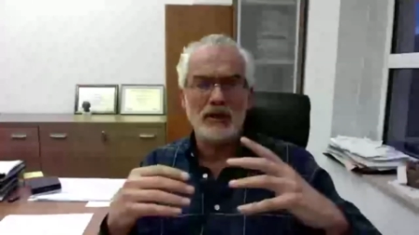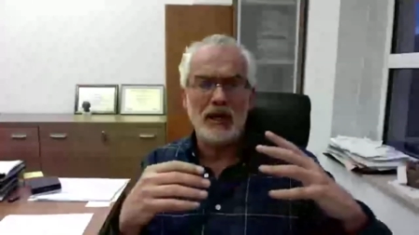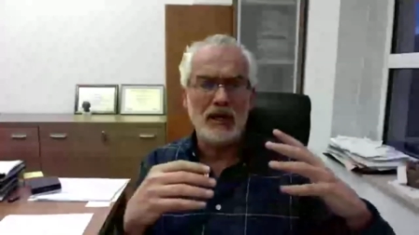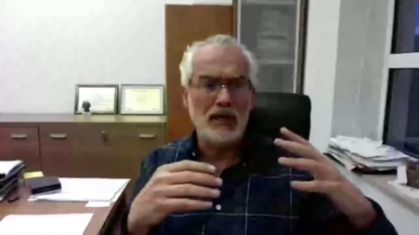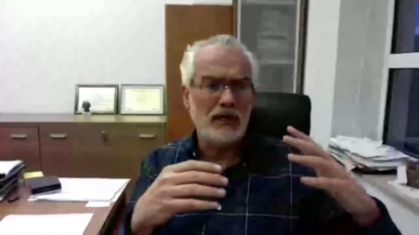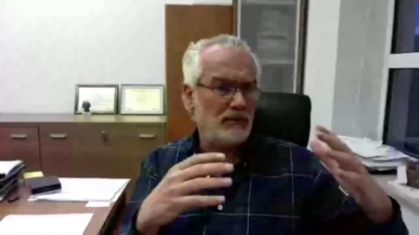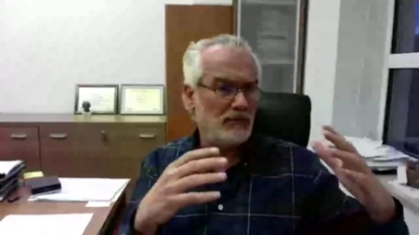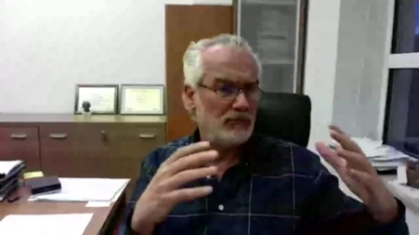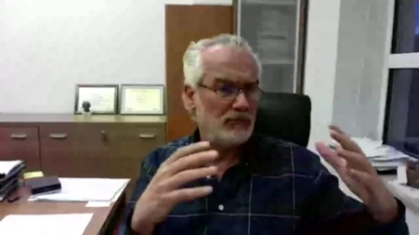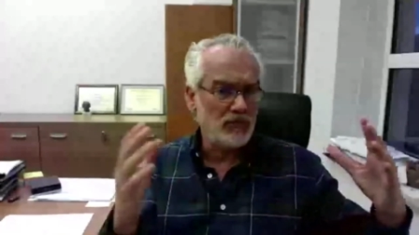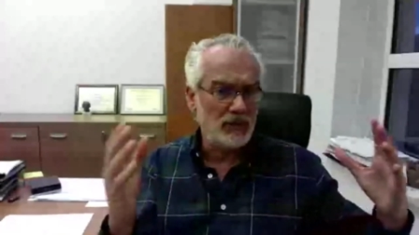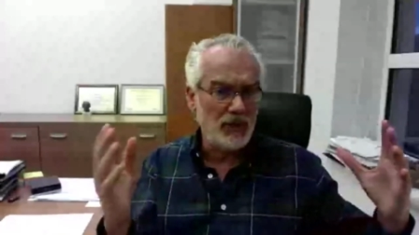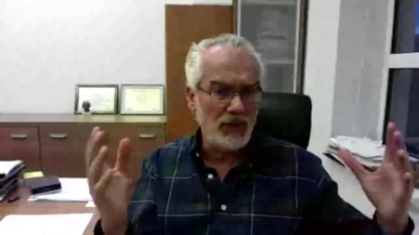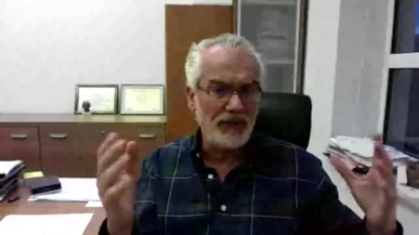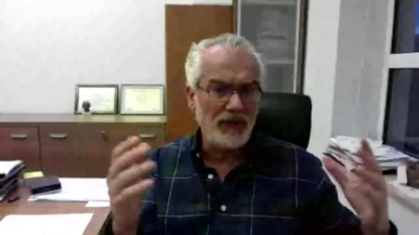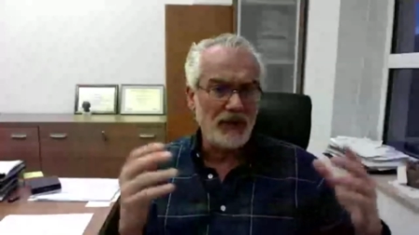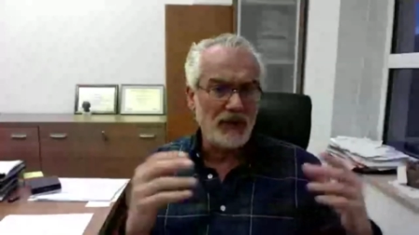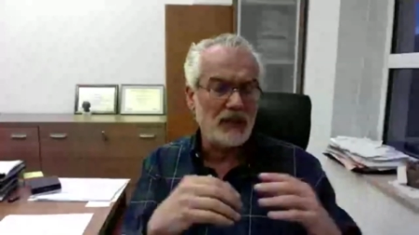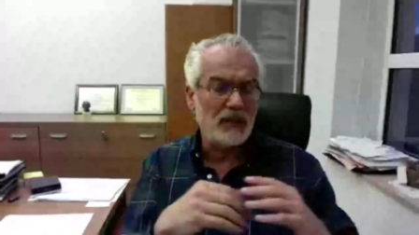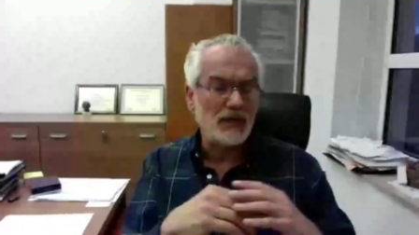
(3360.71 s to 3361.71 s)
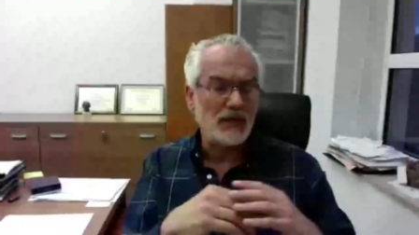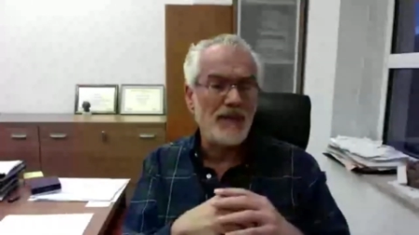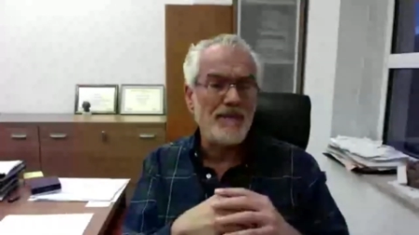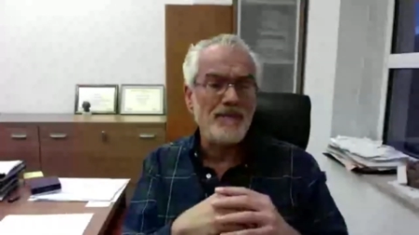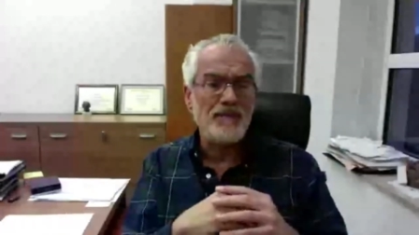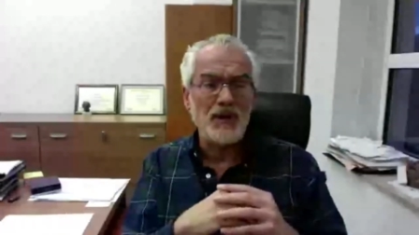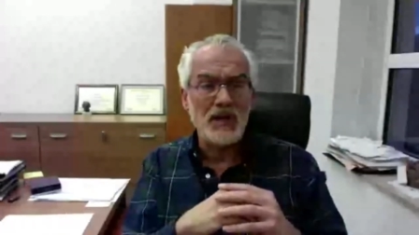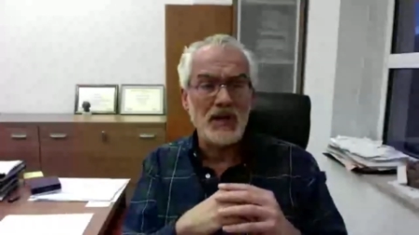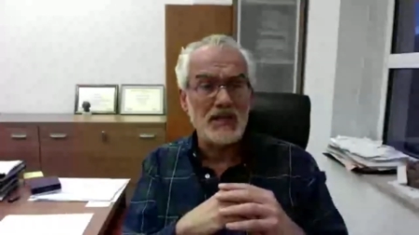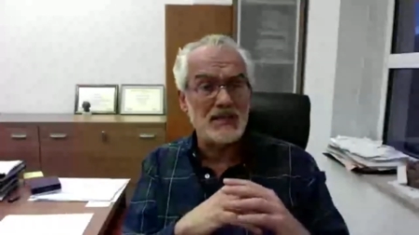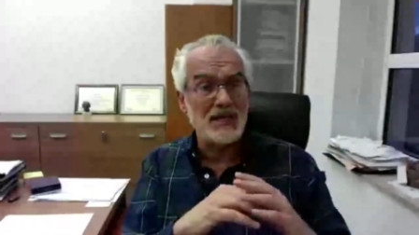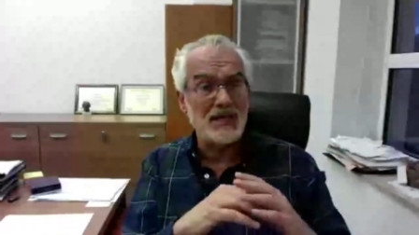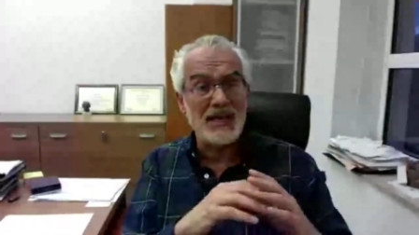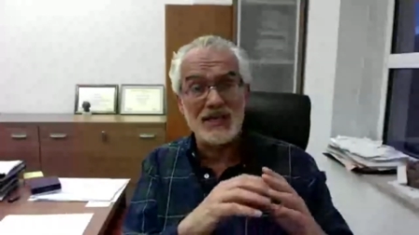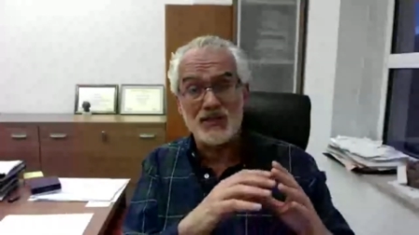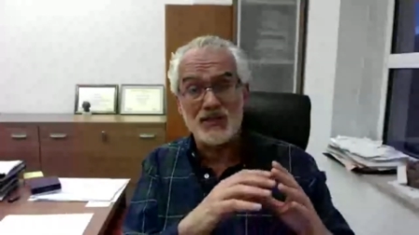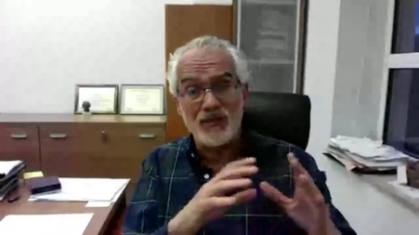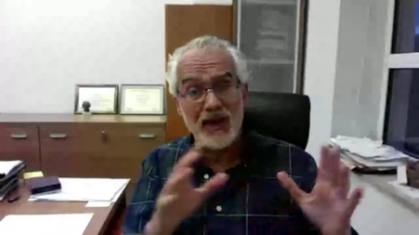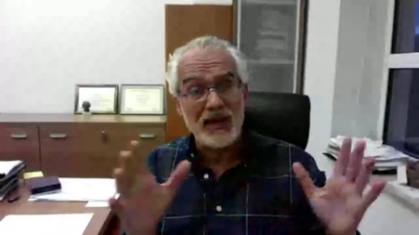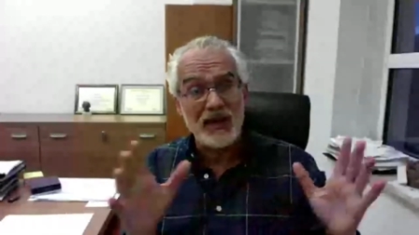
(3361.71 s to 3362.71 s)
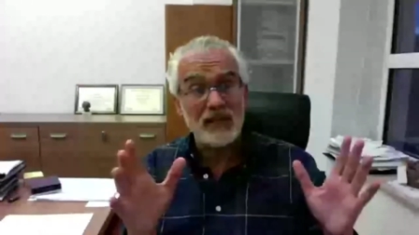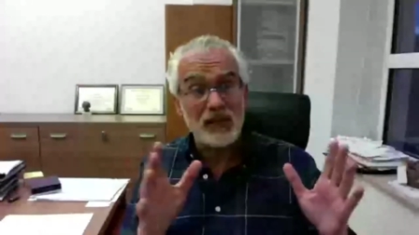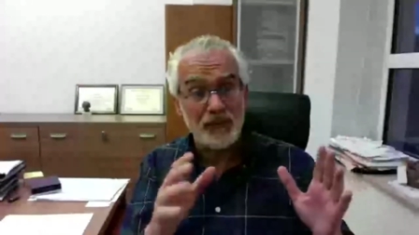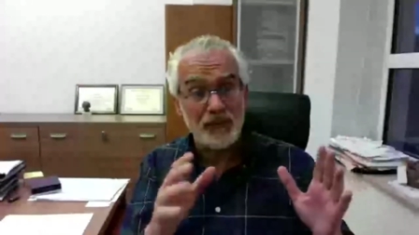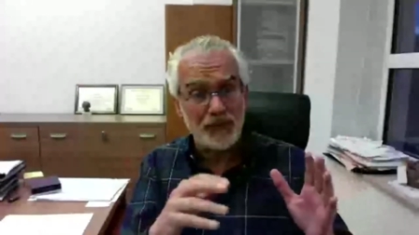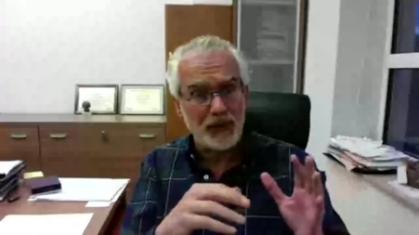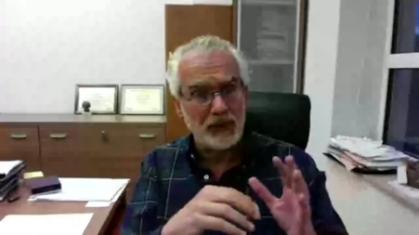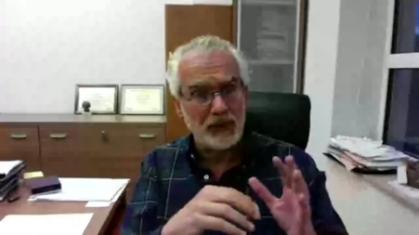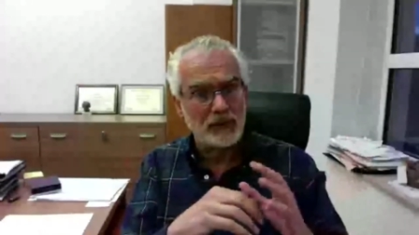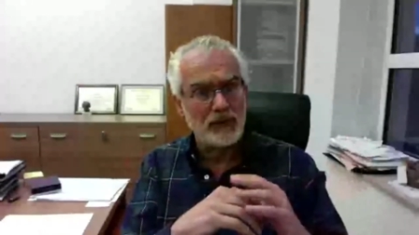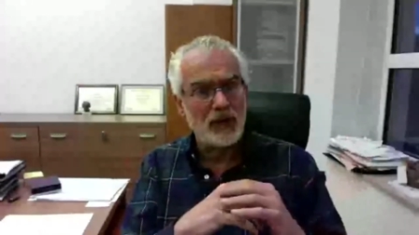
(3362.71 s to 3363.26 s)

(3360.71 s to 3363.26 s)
in different countries is very different.